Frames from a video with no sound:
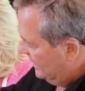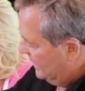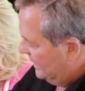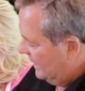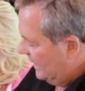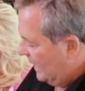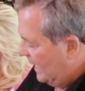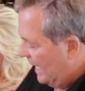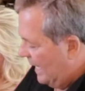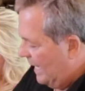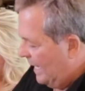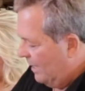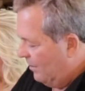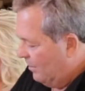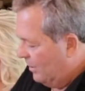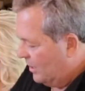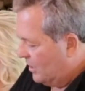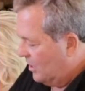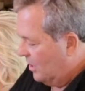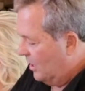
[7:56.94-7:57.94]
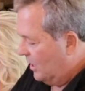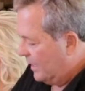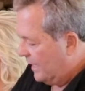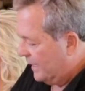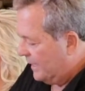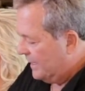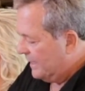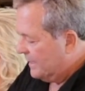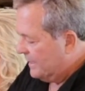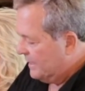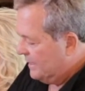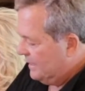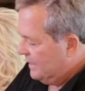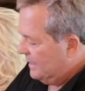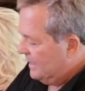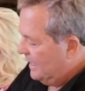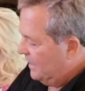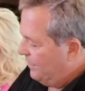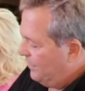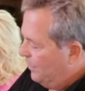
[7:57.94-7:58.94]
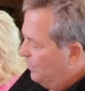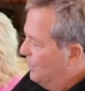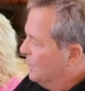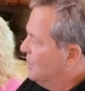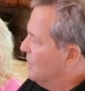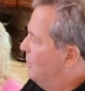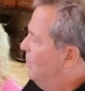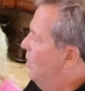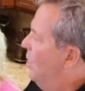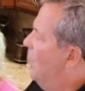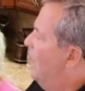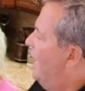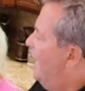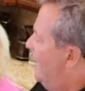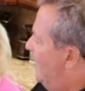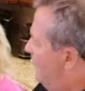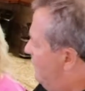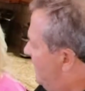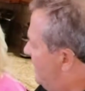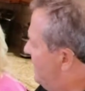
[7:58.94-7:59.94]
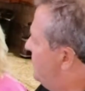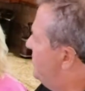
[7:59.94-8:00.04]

Yeah, we're cooking. If it was a more intimate